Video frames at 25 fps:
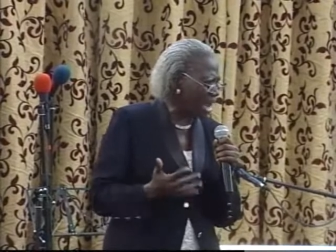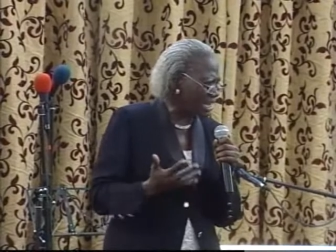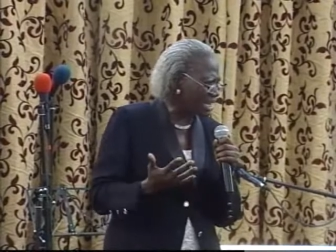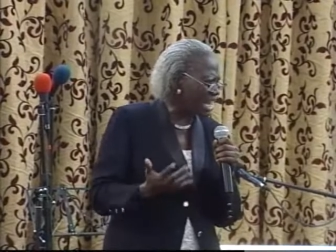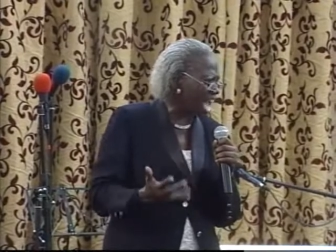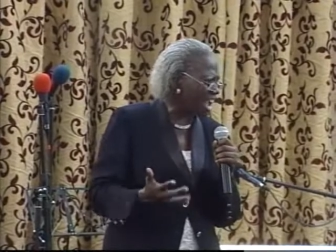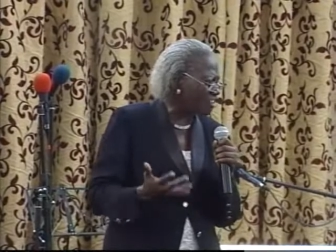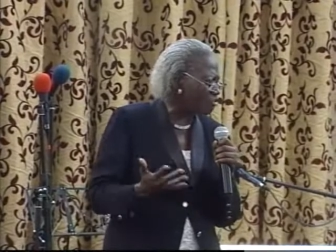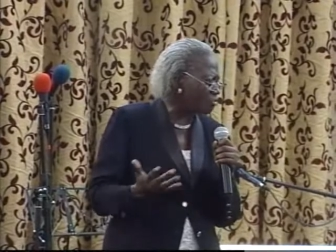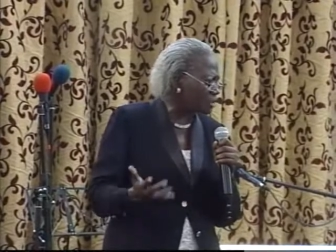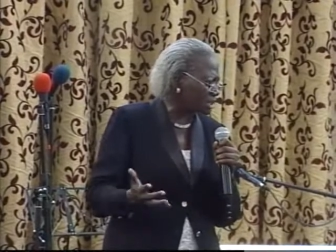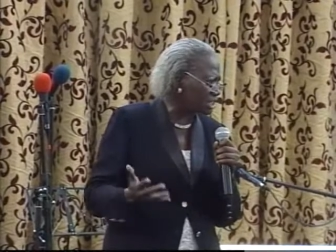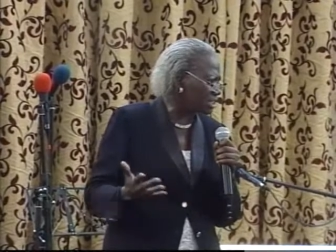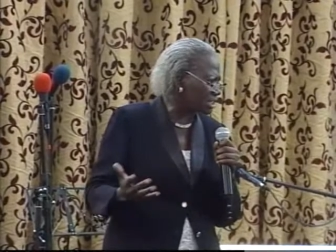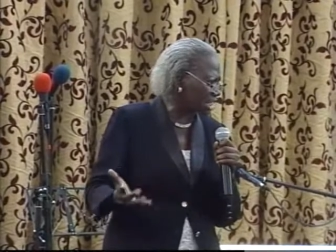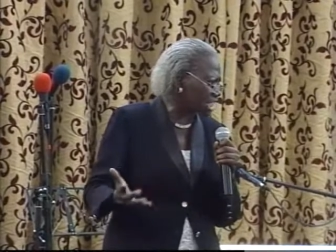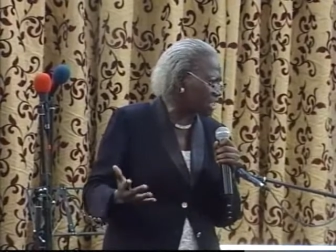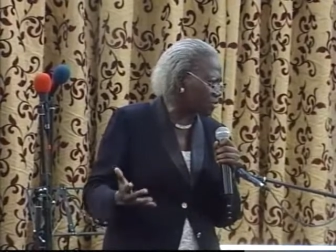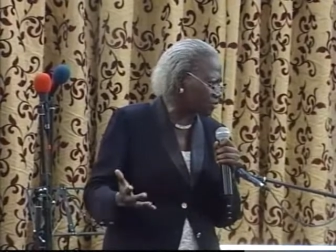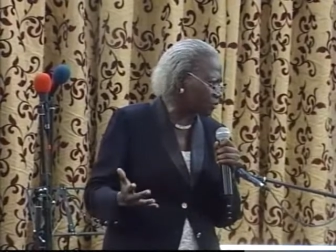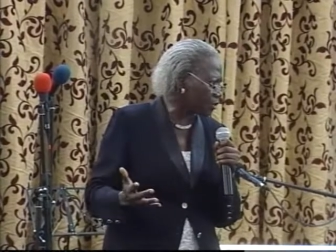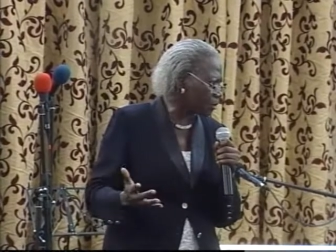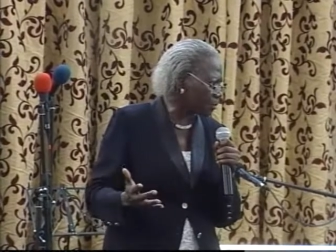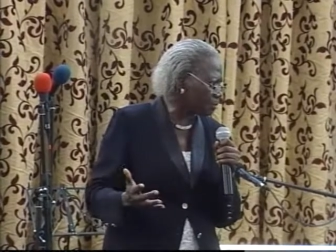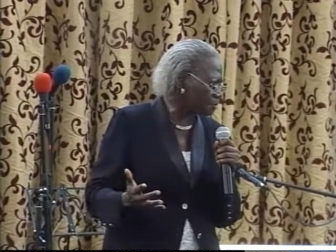life will be
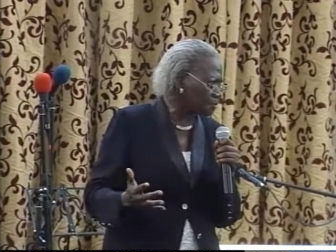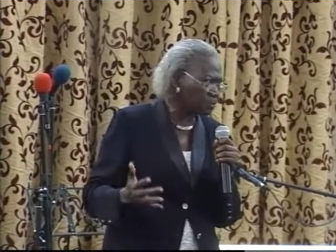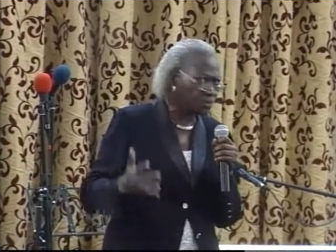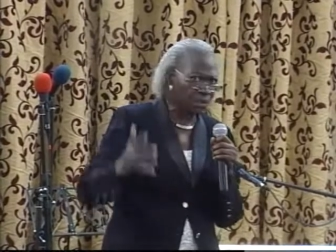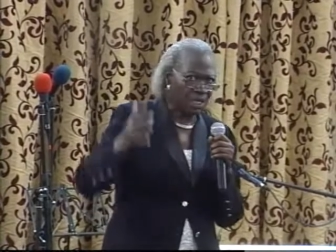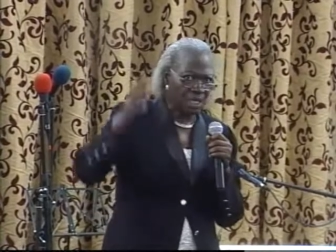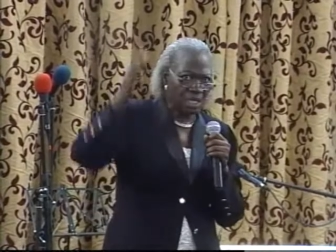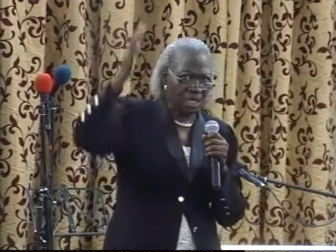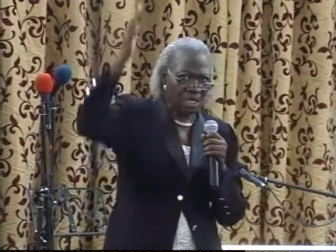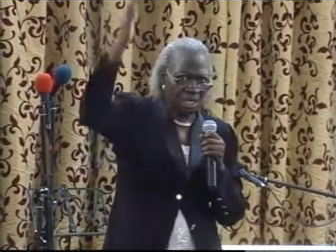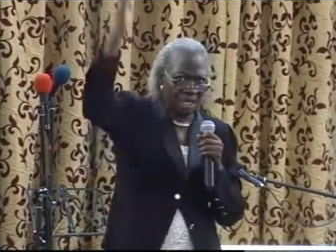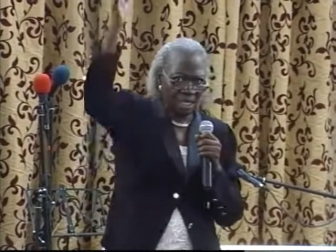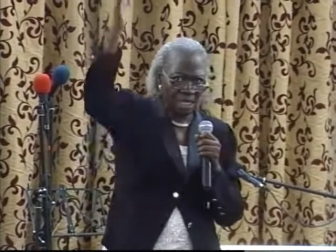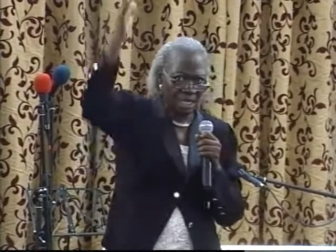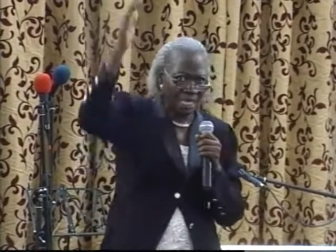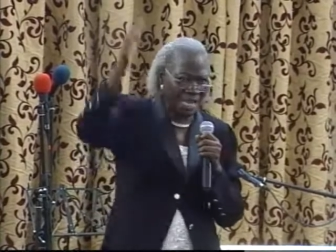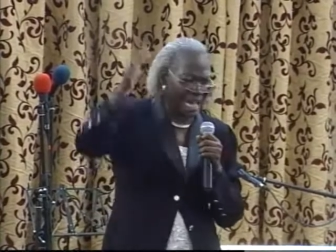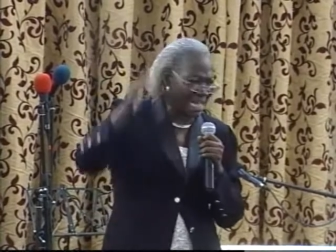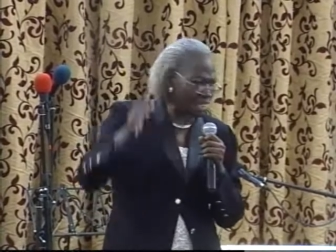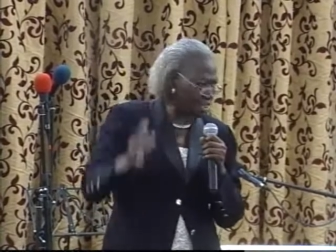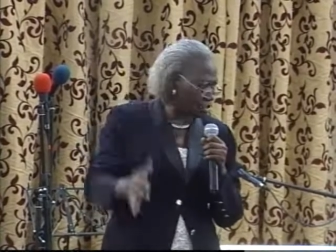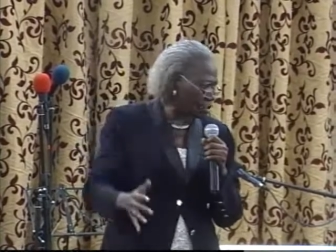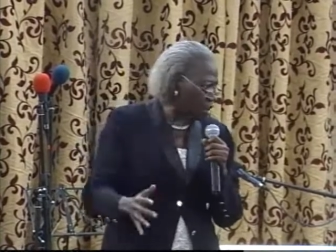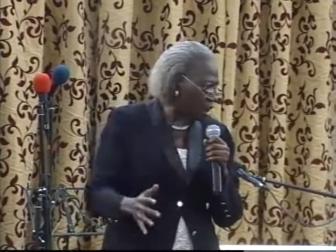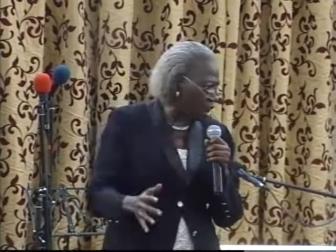transformed. He
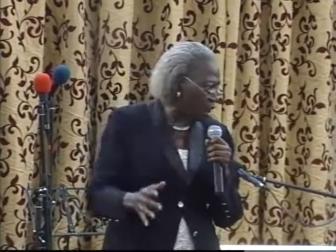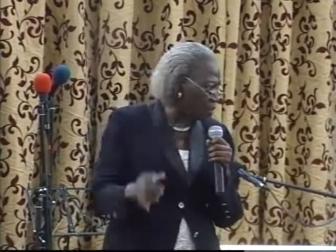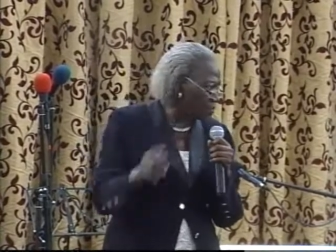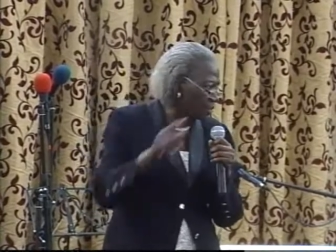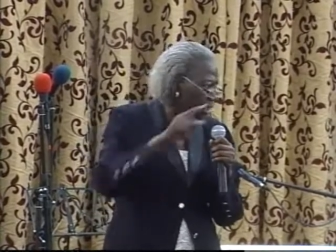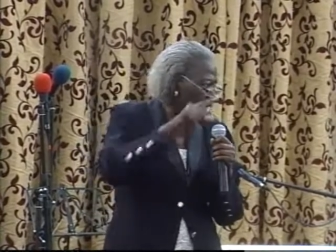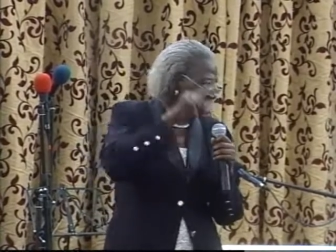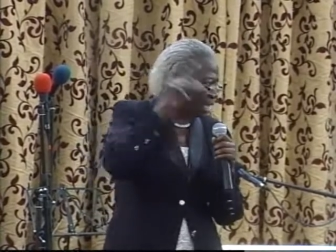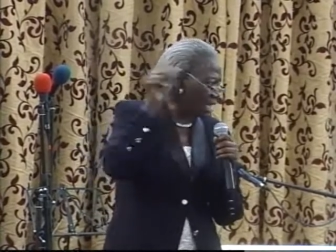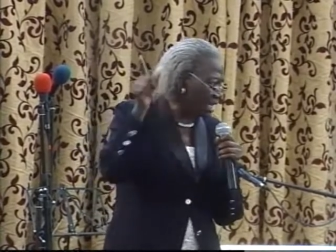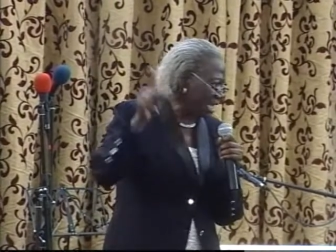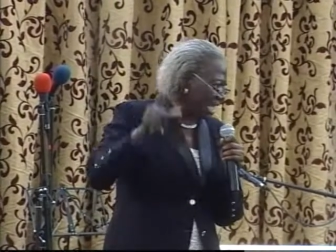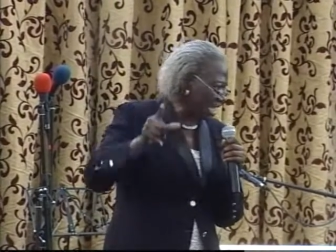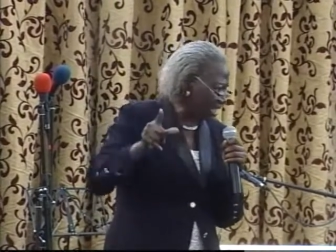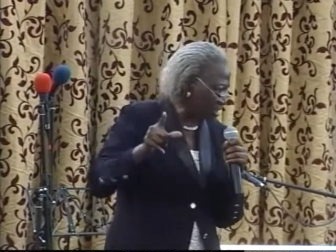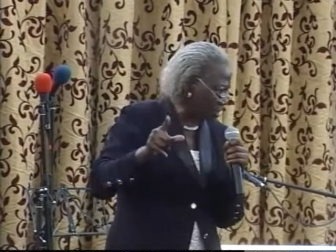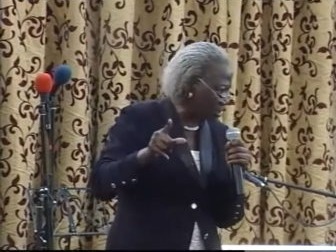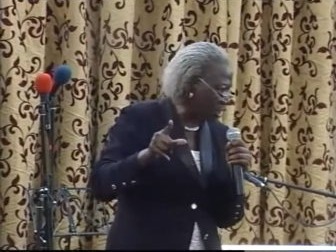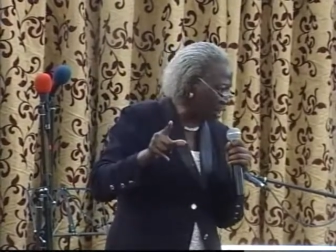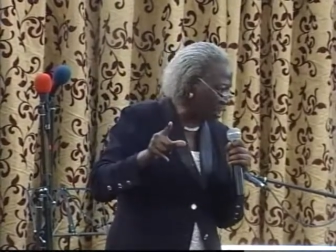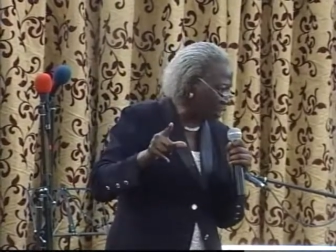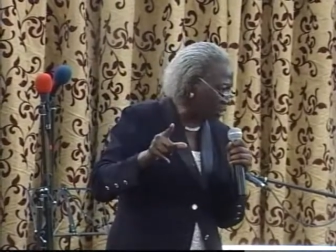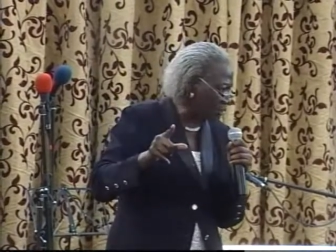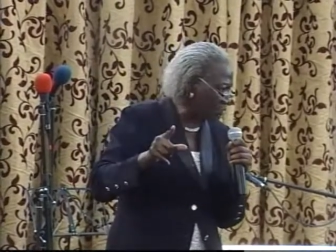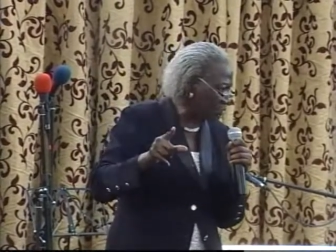has come, He has
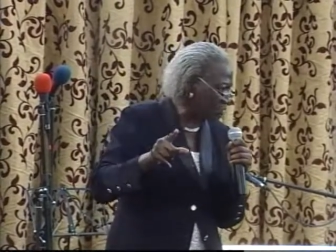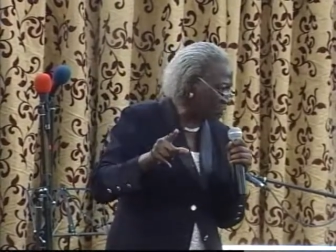gone.